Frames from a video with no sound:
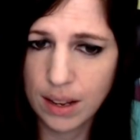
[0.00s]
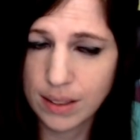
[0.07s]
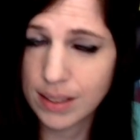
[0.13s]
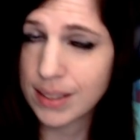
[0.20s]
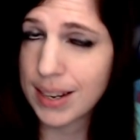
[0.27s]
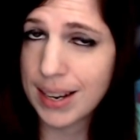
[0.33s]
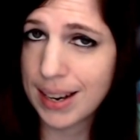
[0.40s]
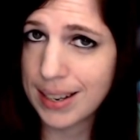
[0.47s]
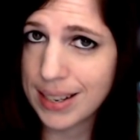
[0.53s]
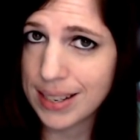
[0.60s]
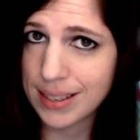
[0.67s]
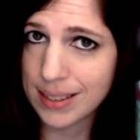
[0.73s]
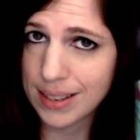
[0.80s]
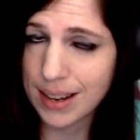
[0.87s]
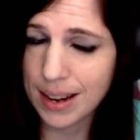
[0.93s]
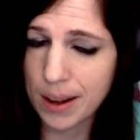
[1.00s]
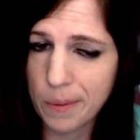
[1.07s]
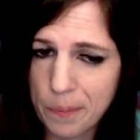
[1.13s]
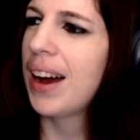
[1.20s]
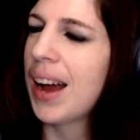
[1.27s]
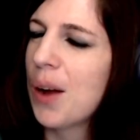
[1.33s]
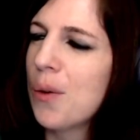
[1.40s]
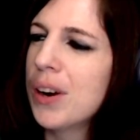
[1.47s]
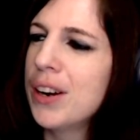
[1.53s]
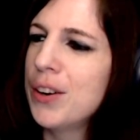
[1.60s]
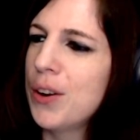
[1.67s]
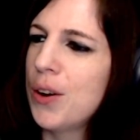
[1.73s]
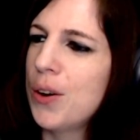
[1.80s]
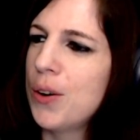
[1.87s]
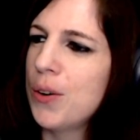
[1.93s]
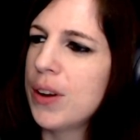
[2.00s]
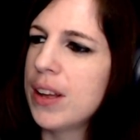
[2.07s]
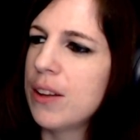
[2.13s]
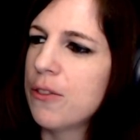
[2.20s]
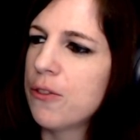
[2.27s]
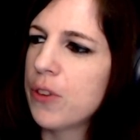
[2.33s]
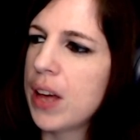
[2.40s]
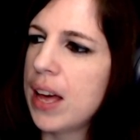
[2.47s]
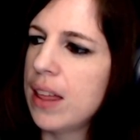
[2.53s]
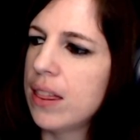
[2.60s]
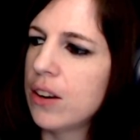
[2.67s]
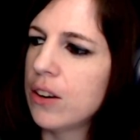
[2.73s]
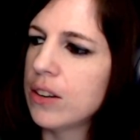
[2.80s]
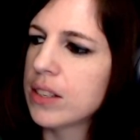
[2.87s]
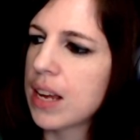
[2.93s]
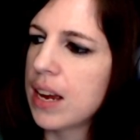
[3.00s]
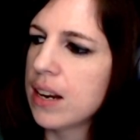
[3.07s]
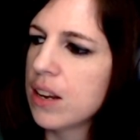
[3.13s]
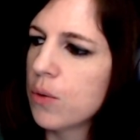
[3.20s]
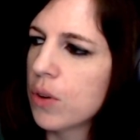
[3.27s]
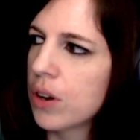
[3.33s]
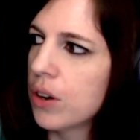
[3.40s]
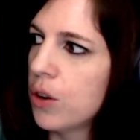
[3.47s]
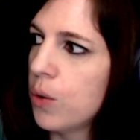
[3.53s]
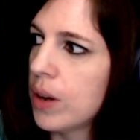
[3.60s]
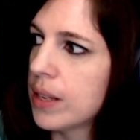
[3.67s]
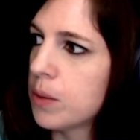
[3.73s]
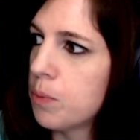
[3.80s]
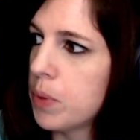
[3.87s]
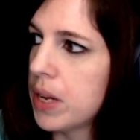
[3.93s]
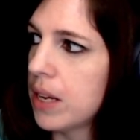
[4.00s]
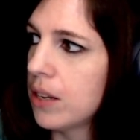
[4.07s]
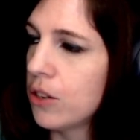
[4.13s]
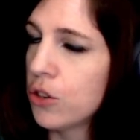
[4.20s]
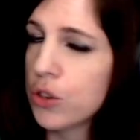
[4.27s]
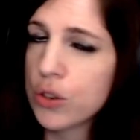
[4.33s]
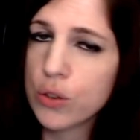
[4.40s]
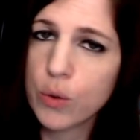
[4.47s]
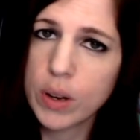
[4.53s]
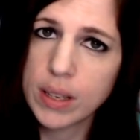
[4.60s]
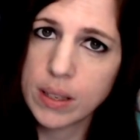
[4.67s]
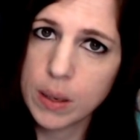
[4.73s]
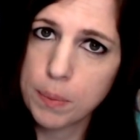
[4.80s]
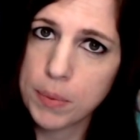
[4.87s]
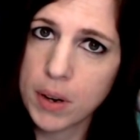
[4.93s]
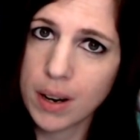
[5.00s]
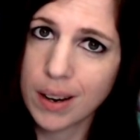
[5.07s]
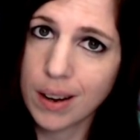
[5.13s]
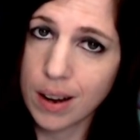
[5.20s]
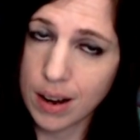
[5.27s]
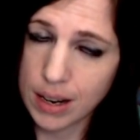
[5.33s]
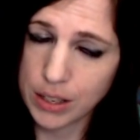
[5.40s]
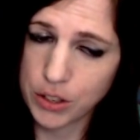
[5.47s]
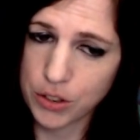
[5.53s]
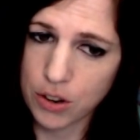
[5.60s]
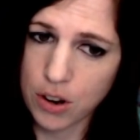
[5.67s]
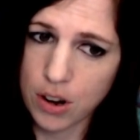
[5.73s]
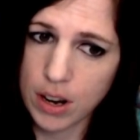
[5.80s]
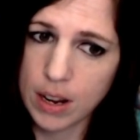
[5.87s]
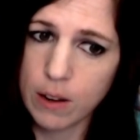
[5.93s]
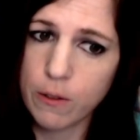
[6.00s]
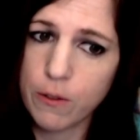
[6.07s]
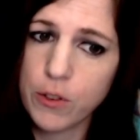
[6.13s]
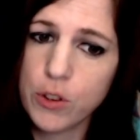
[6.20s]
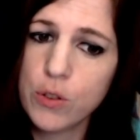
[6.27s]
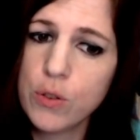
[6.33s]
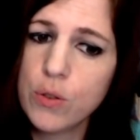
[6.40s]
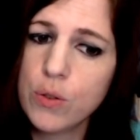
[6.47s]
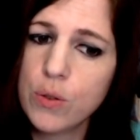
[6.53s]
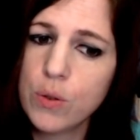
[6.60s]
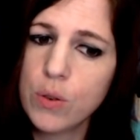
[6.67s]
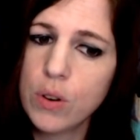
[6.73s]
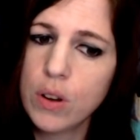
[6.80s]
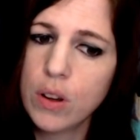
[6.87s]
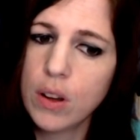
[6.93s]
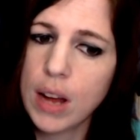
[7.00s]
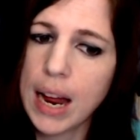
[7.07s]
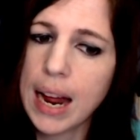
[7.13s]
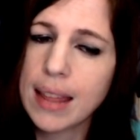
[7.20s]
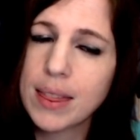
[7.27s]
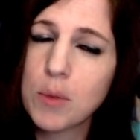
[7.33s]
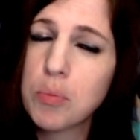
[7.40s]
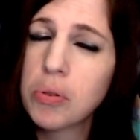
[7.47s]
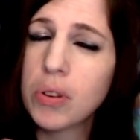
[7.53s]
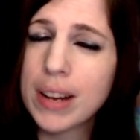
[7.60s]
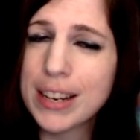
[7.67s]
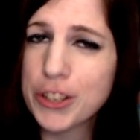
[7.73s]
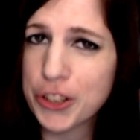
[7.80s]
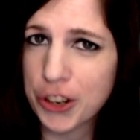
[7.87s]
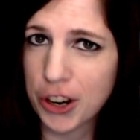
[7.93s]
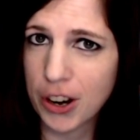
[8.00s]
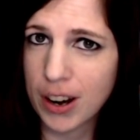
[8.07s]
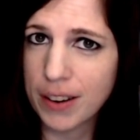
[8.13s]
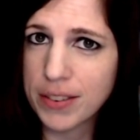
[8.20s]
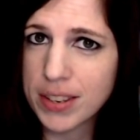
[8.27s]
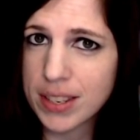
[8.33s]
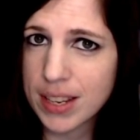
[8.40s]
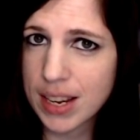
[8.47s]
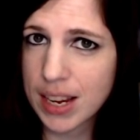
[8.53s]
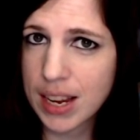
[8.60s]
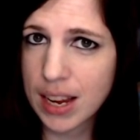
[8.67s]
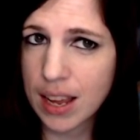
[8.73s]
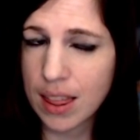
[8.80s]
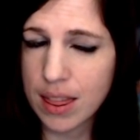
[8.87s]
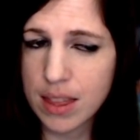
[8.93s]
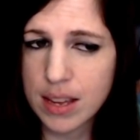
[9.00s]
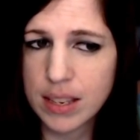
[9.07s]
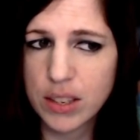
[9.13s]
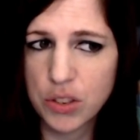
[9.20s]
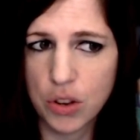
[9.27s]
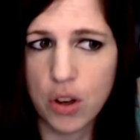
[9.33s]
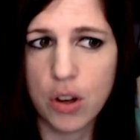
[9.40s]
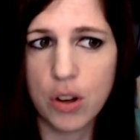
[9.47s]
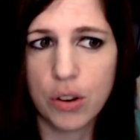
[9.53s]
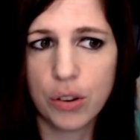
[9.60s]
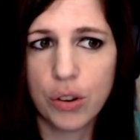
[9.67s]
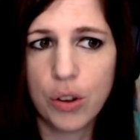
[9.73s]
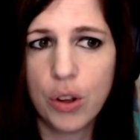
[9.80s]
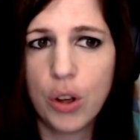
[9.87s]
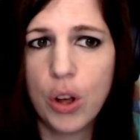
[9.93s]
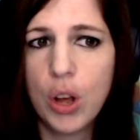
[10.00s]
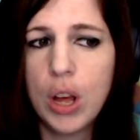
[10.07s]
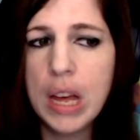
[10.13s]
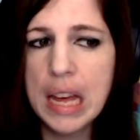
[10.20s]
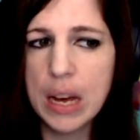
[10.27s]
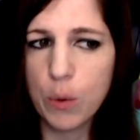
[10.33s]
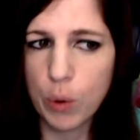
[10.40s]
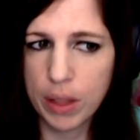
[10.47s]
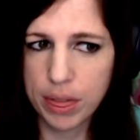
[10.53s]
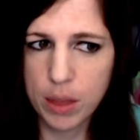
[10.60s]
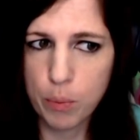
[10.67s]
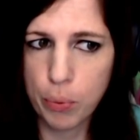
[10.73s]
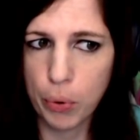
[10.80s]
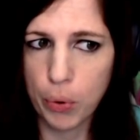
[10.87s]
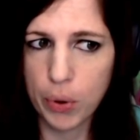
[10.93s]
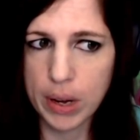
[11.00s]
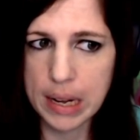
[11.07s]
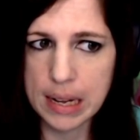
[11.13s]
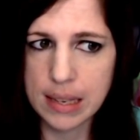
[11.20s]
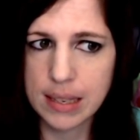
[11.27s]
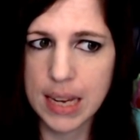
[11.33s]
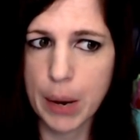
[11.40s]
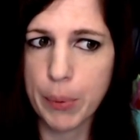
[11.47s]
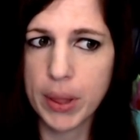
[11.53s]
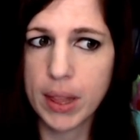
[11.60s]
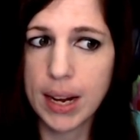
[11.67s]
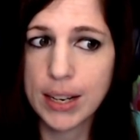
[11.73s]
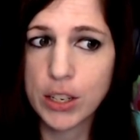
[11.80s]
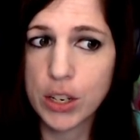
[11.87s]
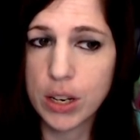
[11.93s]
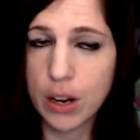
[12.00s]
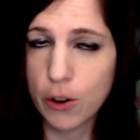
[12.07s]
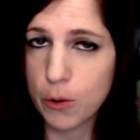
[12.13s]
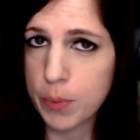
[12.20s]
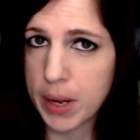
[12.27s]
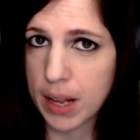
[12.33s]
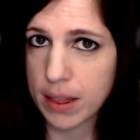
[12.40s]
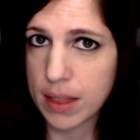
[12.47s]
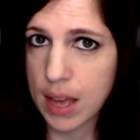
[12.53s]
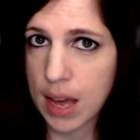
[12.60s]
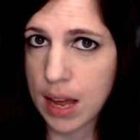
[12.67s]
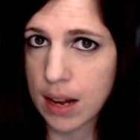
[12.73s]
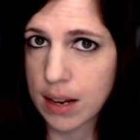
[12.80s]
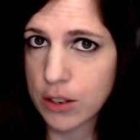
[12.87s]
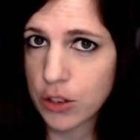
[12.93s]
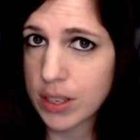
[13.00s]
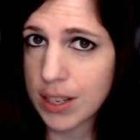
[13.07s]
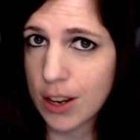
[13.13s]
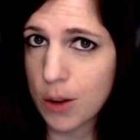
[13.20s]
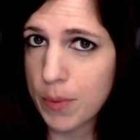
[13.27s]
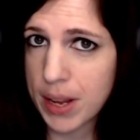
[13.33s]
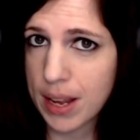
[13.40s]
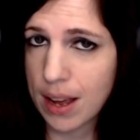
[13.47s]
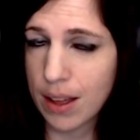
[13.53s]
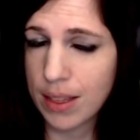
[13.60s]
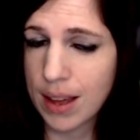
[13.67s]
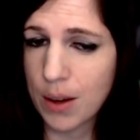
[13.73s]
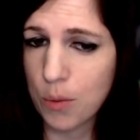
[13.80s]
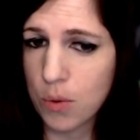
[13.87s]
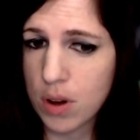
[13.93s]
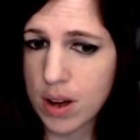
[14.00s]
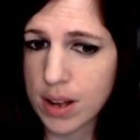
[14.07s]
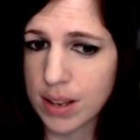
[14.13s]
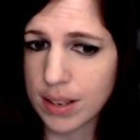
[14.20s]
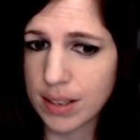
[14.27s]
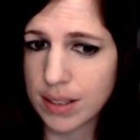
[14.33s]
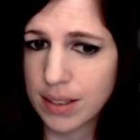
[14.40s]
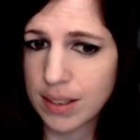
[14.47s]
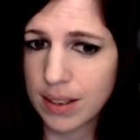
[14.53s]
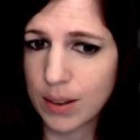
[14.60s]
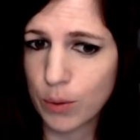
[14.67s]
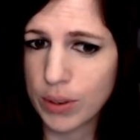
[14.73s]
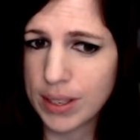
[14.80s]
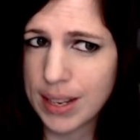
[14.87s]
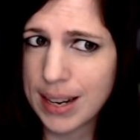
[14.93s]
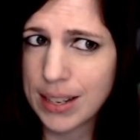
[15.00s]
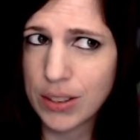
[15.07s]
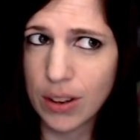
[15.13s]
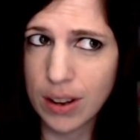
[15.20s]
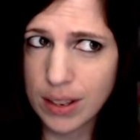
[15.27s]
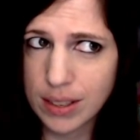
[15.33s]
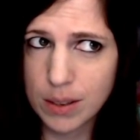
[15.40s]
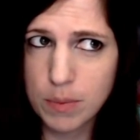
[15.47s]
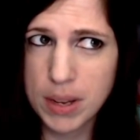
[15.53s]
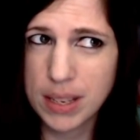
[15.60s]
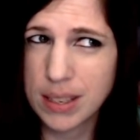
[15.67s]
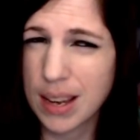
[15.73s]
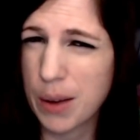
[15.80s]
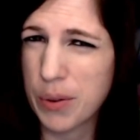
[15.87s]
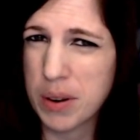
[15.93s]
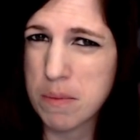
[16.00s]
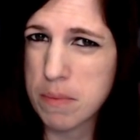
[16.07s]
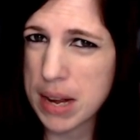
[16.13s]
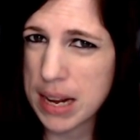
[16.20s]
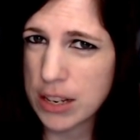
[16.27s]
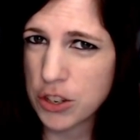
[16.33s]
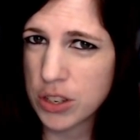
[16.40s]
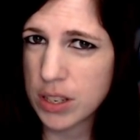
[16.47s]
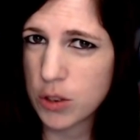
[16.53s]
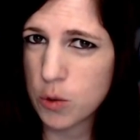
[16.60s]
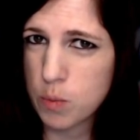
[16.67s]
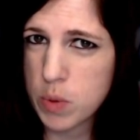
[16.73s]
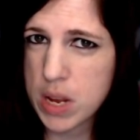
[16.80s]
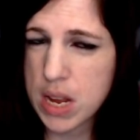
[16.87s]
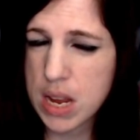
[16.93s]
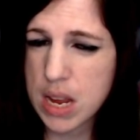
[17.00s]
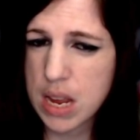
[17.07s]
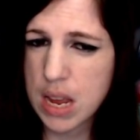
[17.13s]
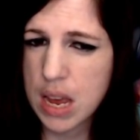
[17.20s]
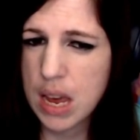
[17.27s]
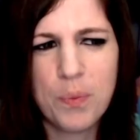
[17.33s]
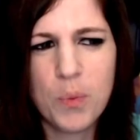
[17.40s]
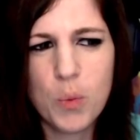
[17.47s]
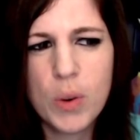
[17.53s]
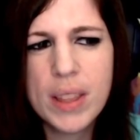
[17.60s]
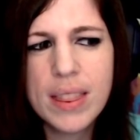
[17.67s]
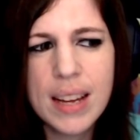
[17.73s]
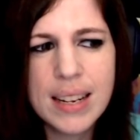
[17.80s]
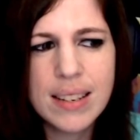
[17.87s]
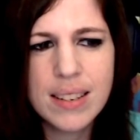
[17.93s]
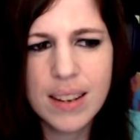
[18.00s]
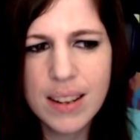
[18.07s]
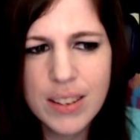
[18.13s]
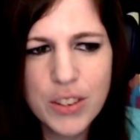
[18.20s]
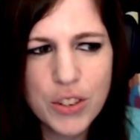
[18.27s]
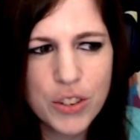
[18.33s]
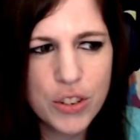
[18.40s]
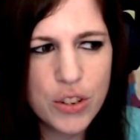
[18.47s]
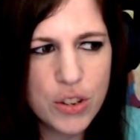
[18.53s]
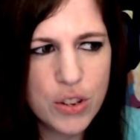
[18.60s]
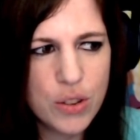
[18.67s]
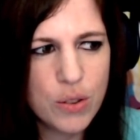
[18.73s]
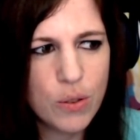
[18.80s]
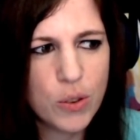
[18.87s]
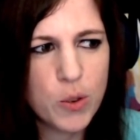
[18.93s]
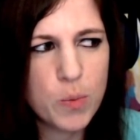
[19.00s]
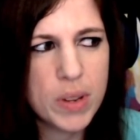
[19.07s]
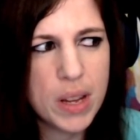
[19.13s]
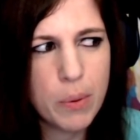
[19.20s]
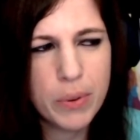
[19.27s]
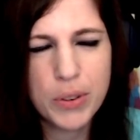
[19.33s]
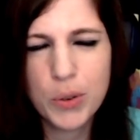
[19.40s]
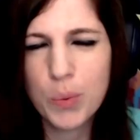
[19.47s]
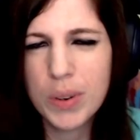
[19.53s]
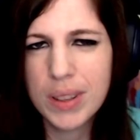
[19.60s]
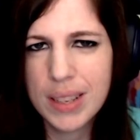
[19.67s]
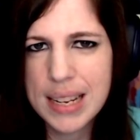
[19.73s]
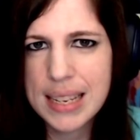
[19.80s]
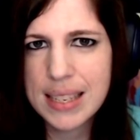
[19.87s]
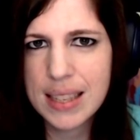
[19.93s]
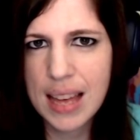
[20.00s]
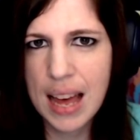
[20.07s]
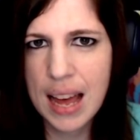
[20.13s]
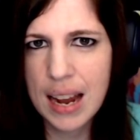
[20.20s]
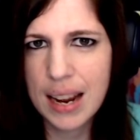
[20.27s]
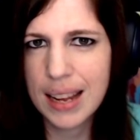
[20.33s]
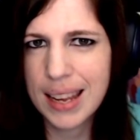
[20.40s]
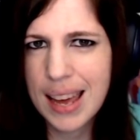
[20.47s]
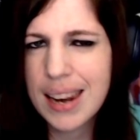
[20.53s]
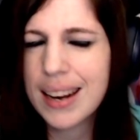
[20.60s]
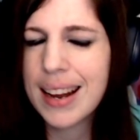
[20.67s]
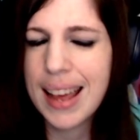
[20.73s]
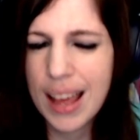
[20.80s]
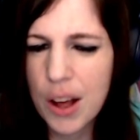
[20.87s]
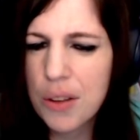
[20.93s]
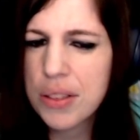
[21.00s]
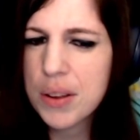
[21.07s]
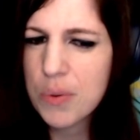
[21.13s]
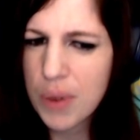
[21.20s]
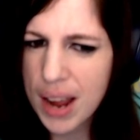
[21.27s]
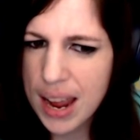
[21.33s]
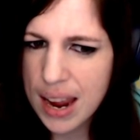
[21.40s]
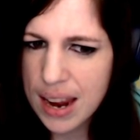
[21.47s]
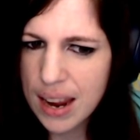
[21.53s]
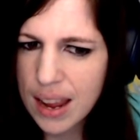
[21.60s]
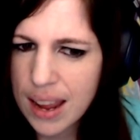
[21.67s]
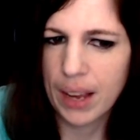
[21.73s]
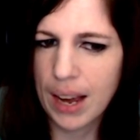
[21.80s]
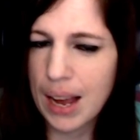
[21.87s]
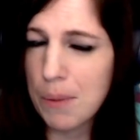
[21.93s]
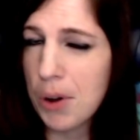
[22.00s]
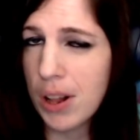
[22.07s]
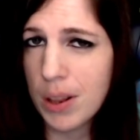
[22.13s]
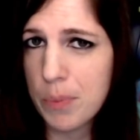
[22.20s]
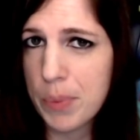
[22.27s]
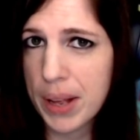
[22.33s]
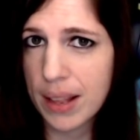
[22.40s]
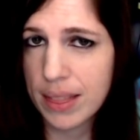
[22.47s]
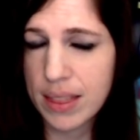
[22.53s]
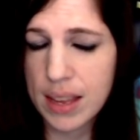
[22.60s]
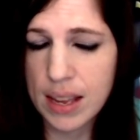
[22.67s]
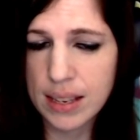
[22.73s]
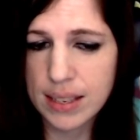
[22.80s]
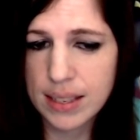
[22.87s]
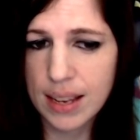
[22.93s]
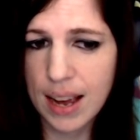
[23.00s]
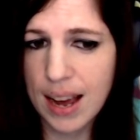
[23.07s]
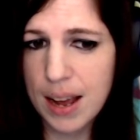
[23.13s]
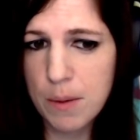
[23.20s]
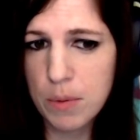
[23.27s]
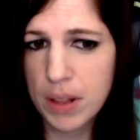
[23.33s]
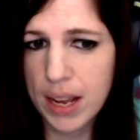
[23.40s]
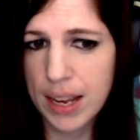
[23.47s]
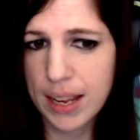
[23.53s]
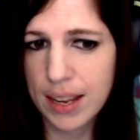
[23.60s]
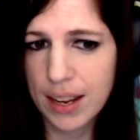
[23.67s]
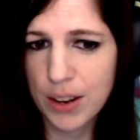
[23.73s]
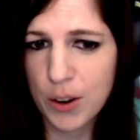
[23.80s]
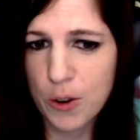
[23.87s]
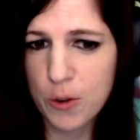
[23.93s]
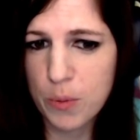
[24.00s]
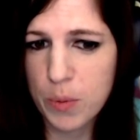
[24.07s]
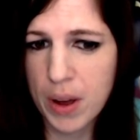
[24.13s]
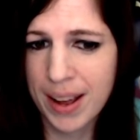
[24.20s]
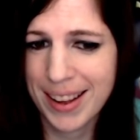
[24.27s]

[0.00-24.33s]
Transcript: The site I need to see. I want to know if there's anyone who has been to a Slipknot concert, if you had the pleasure of singing this song with the boys. I would like to know about that. Just tell me how that was. Was that as awesome as I would imagine it to be? What that does to you to be able to release that again in a healthy way? I'm all about this. I've like, you know,